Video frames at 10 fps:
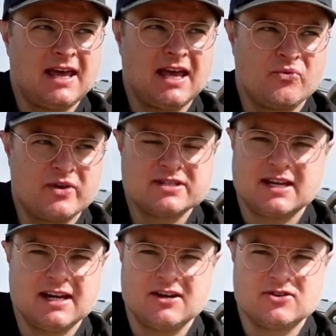And once
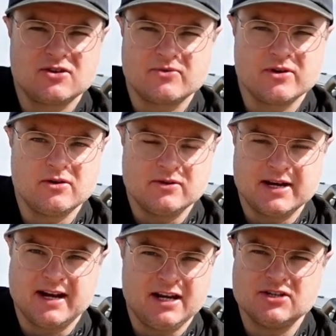I hit a dirt road,
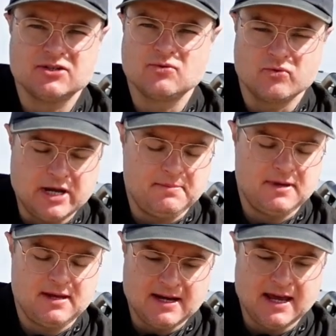like I could just rip
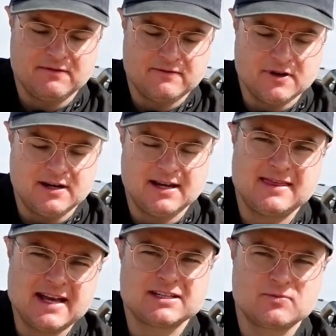and have fun.
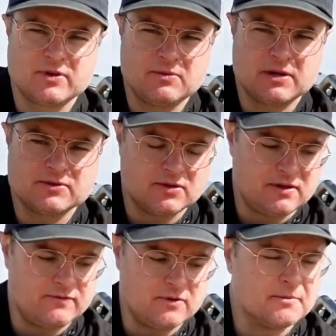And that's really what I was
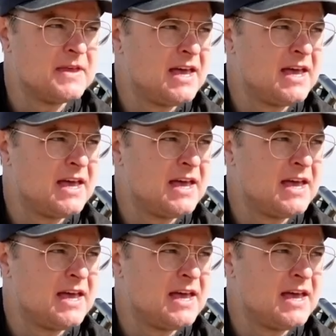looking for.